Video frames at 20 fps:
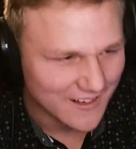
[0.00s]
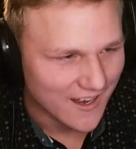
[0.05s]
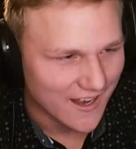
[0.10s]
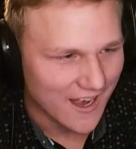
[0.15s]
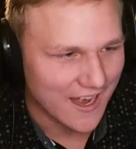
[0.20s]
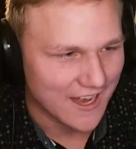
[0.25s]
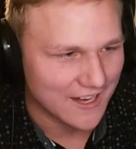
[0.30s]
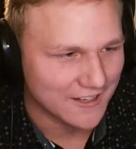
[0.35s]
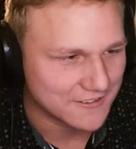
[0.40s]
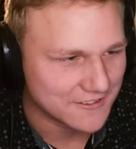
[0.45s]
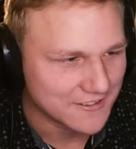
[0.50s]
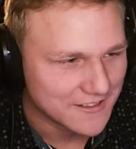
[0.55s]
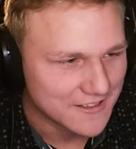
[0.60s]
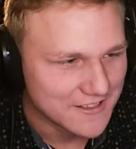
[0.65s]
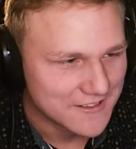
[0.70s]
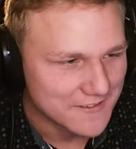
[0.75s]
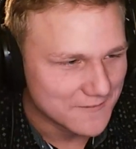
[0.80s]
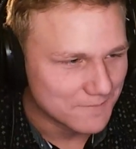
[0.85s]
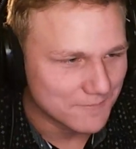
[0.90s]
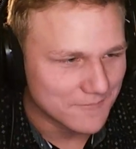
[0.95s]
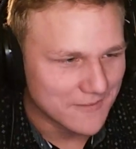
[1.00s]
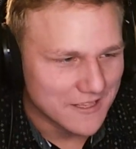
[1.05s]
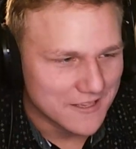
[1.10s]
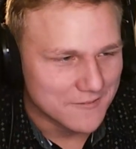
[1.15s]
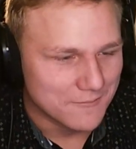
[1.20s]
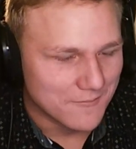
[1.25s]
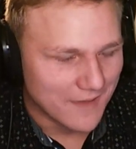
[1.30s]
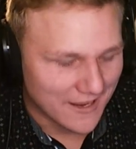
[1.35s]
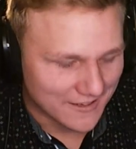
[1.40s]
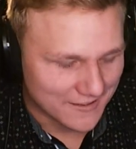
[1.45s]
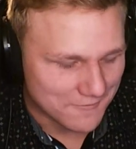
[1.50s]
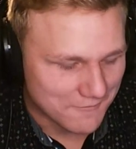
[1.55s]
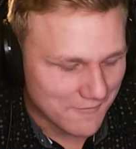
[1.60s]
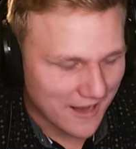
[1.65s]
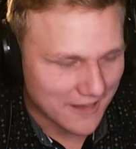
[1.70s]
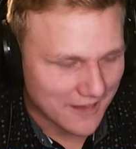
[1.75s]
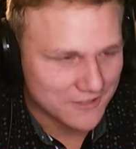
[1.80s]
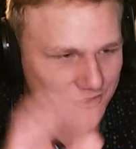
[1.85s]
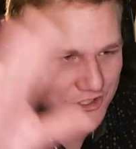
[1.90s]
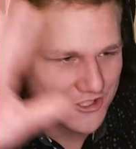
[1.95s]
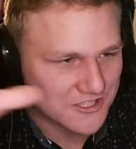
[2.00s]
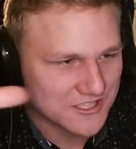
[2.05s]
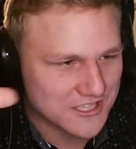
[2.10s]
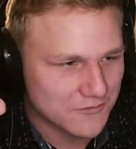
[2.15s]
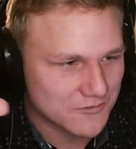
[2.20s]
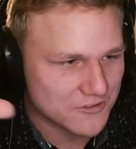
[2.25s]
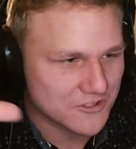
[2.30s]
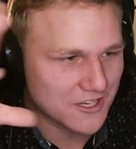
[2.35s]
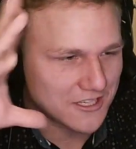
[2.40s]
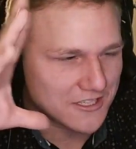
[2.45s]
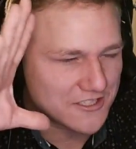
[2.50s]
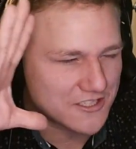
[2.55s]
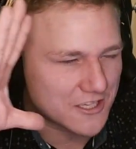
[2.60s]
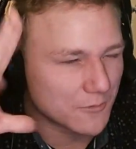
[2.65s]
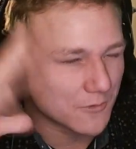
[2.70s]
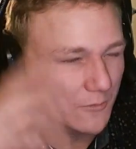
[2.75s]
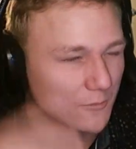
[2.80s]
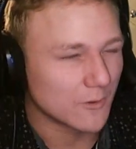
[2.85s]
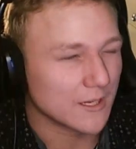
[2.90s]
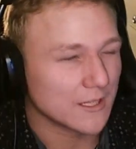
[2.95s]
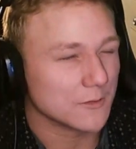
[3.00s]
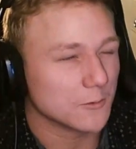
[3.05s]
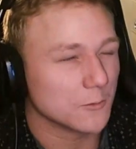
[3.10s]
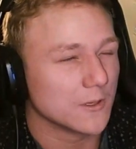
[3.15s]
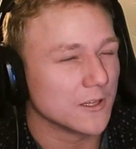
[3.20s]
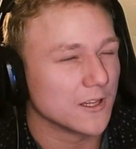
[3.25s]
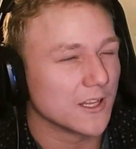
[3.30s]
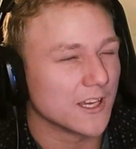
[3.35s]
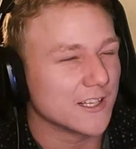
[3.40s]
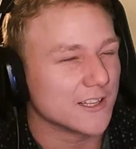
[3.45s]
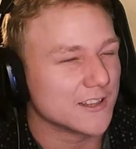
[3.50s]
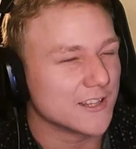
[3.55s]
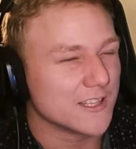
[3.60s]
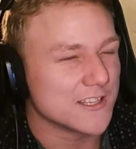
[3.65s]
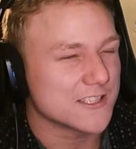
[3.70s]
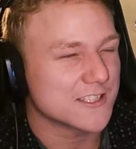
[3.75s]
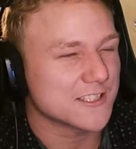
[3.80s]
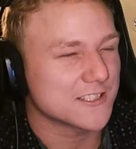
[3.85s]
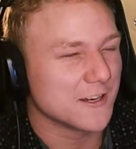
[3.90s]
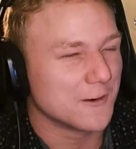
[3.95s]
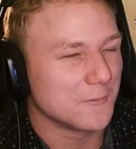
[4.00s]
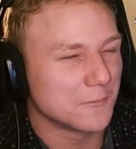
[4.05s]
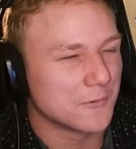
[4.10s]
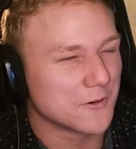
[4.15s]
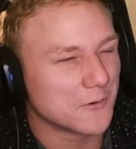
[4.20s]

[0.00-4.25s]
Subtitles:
and Matt just, it was like someone went like this number